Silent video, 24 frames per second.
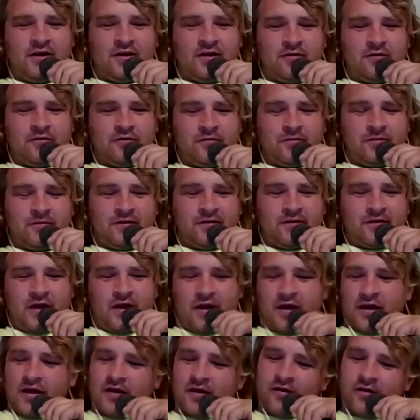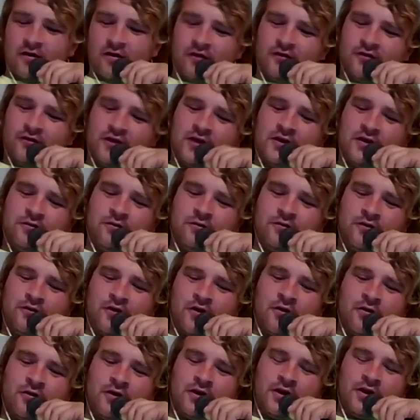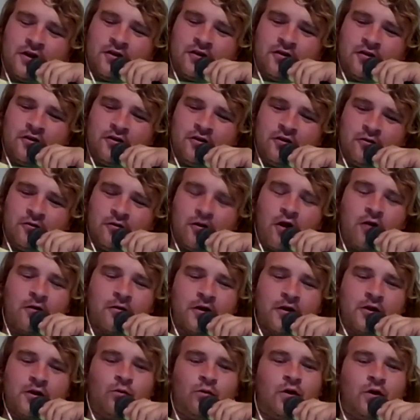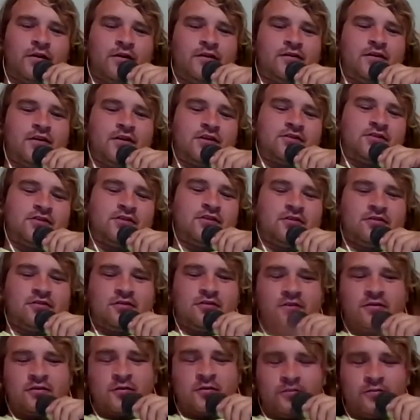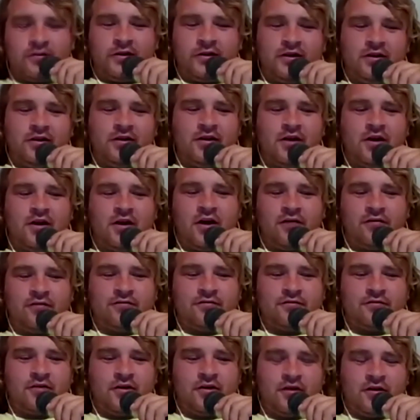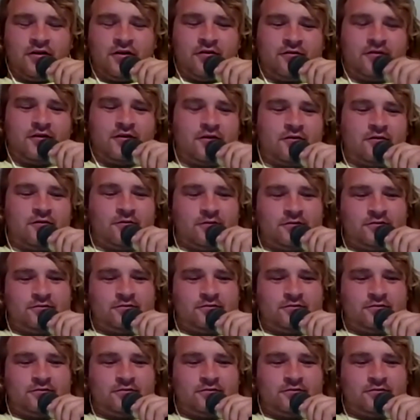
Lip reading: which means that your schedule's you're already one session completely off on your schedule.